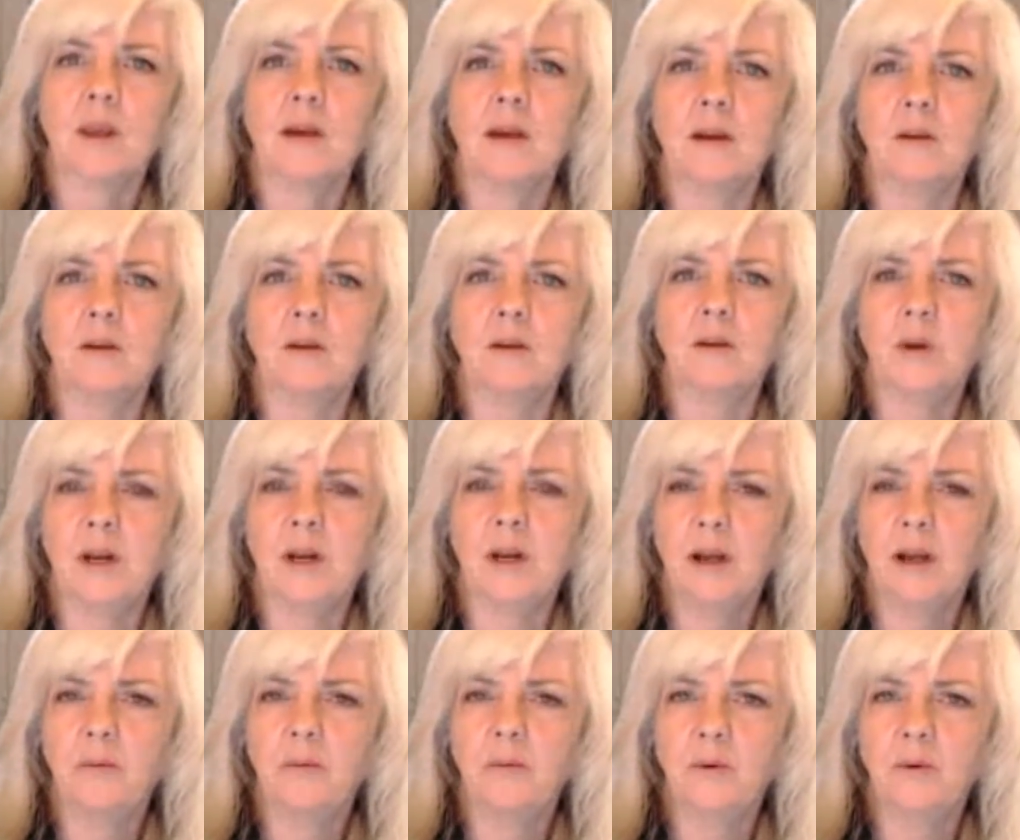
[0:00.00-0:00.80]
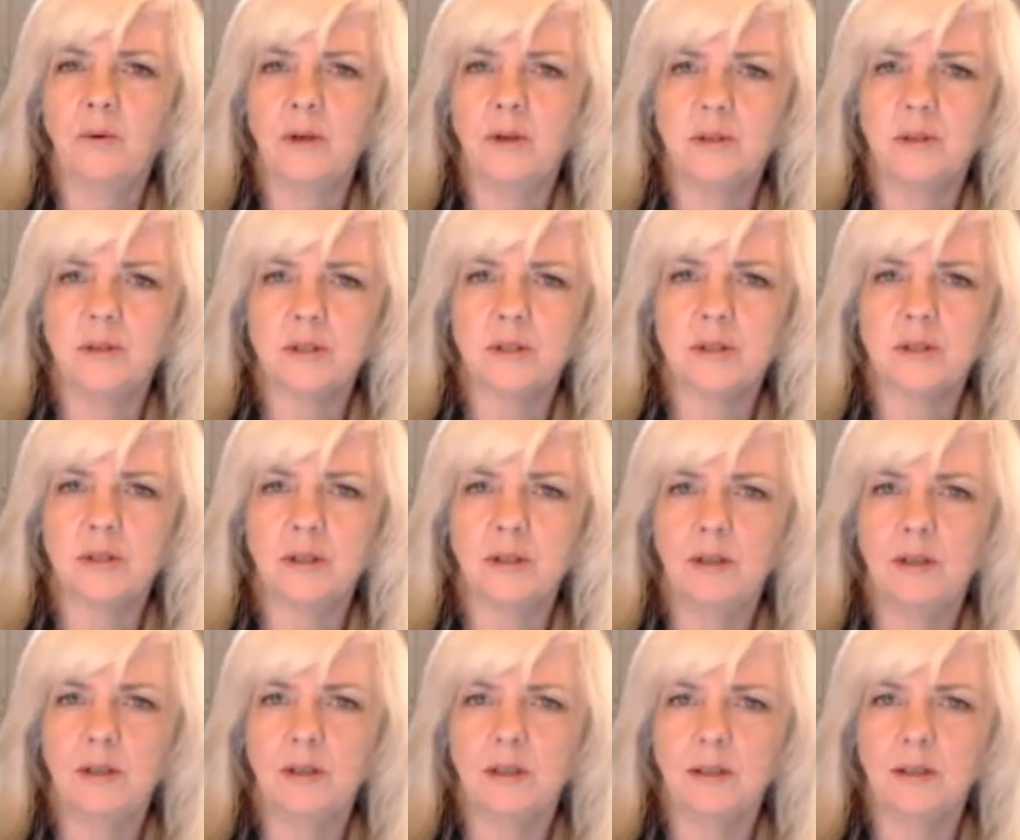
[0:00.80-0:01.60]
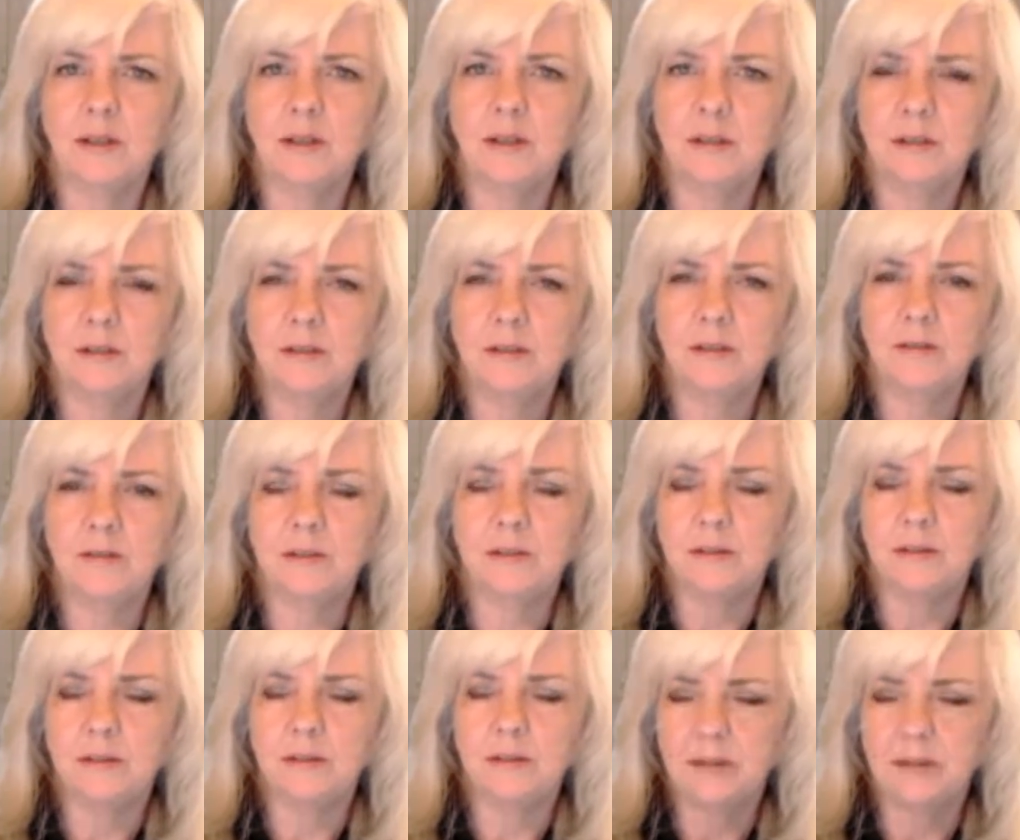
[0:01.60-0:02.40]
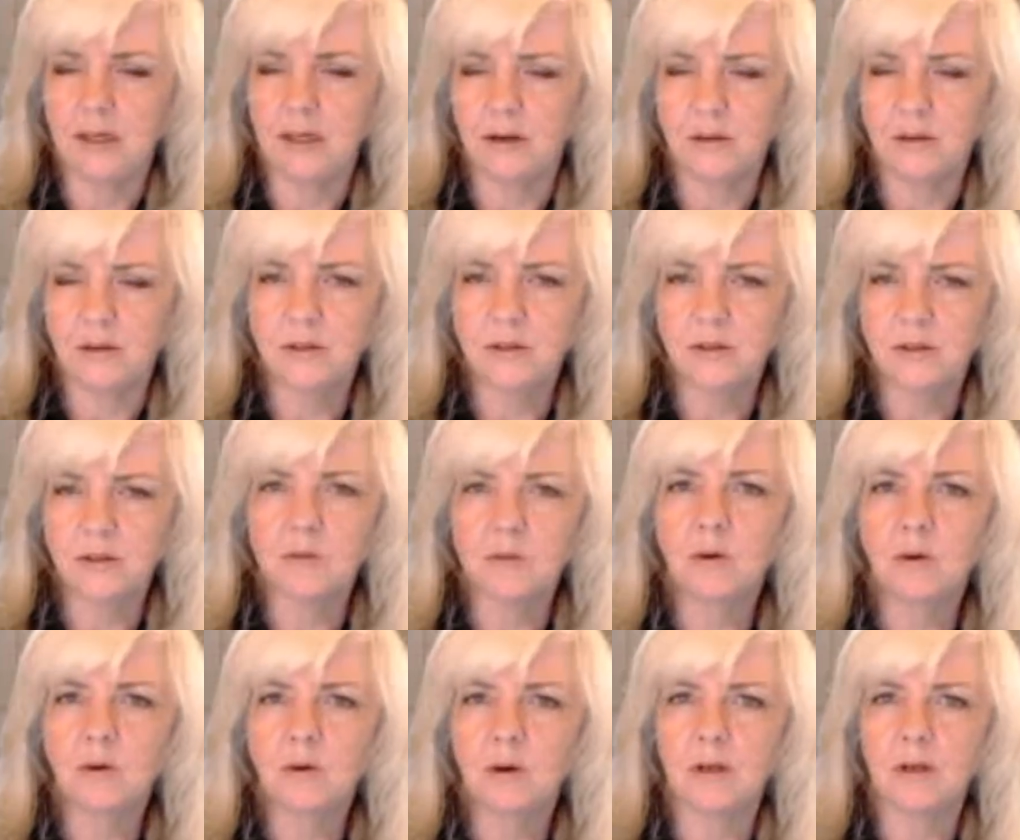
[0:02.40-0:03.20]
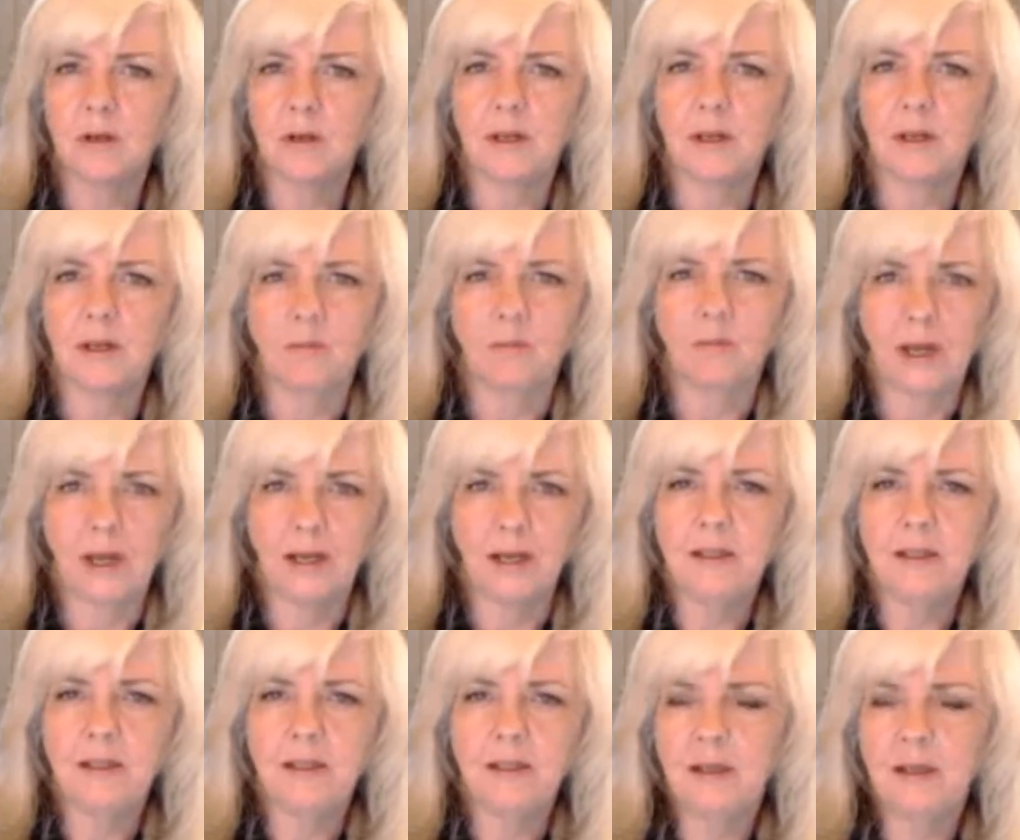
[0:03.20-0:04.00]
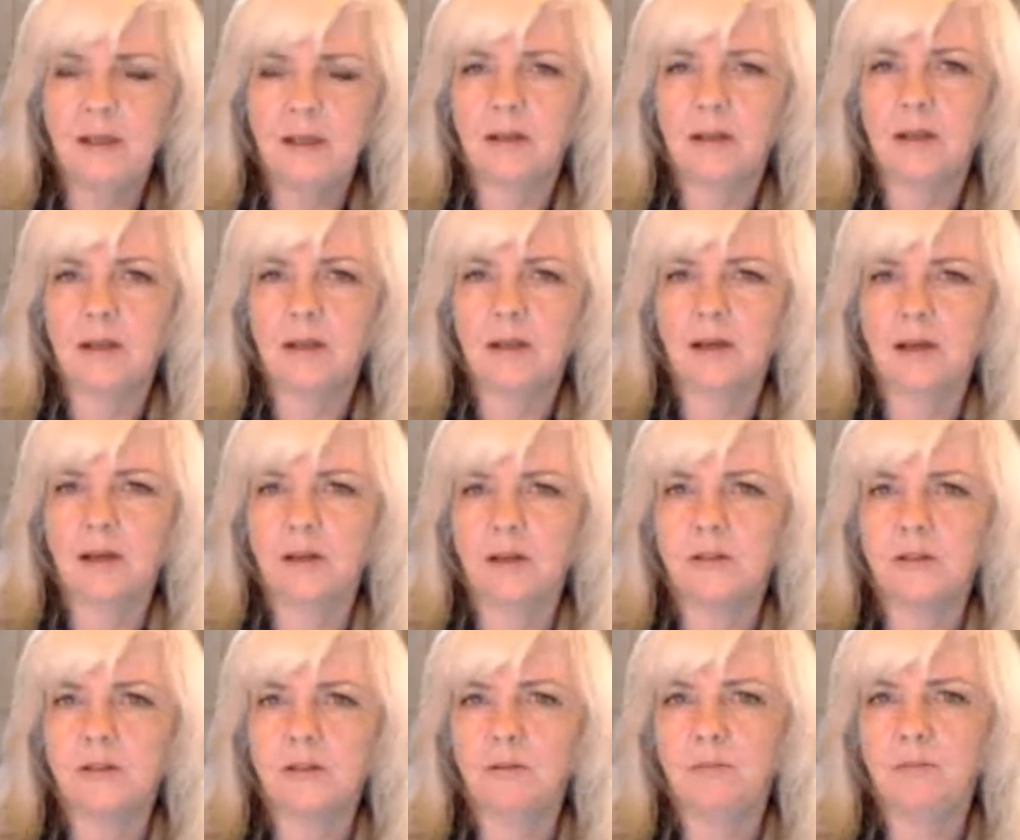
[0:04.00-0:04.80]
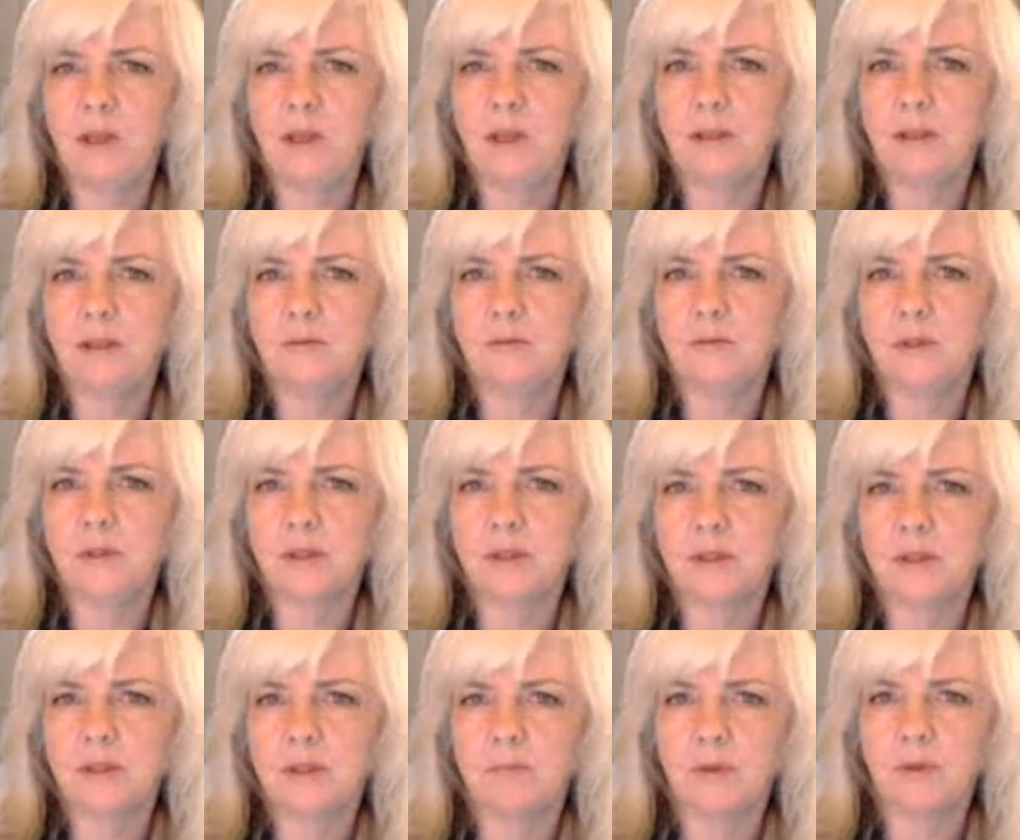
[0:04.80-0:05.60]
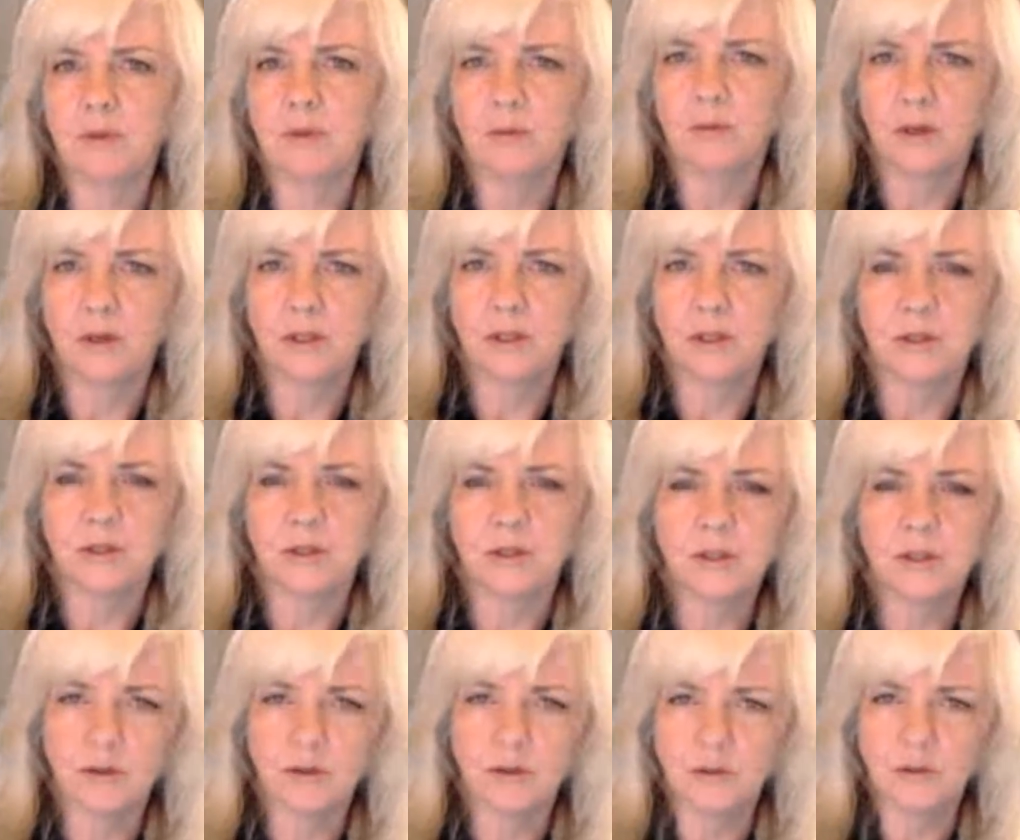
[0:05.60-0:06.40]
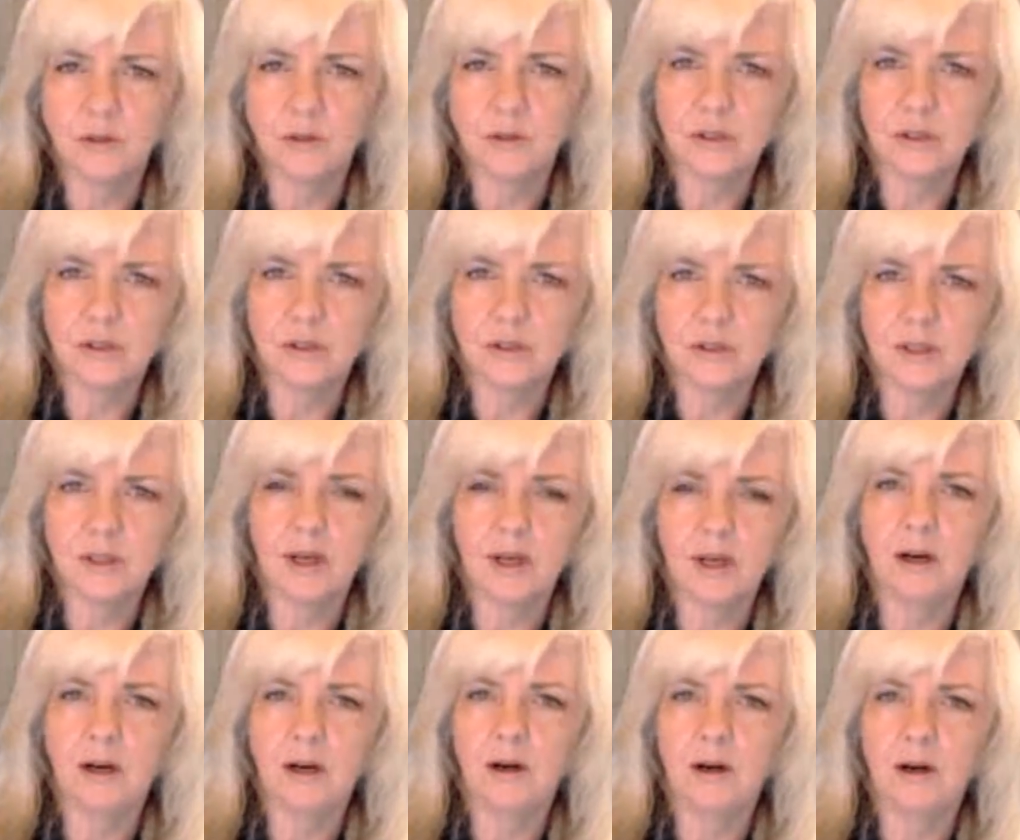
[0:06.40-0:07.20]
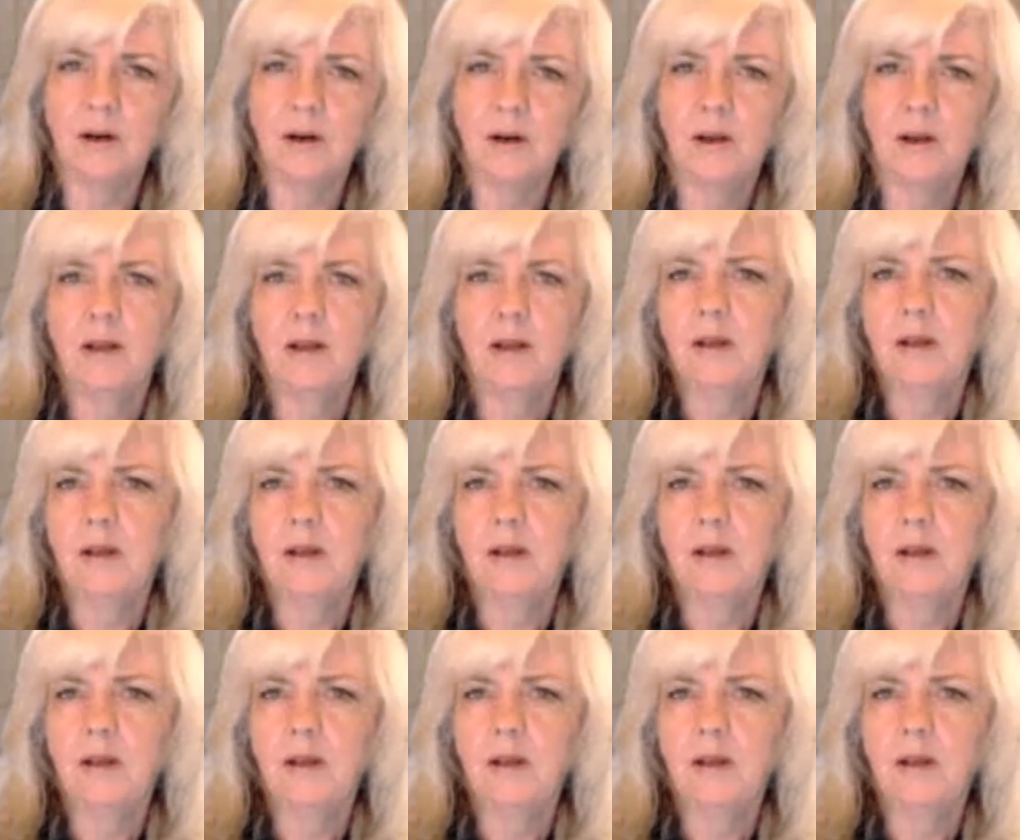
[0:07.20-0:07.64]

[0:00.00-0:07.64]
When I was in Deir ez-Zor and Al-Mayadin. I got to meet with some of the Russian soldiers there.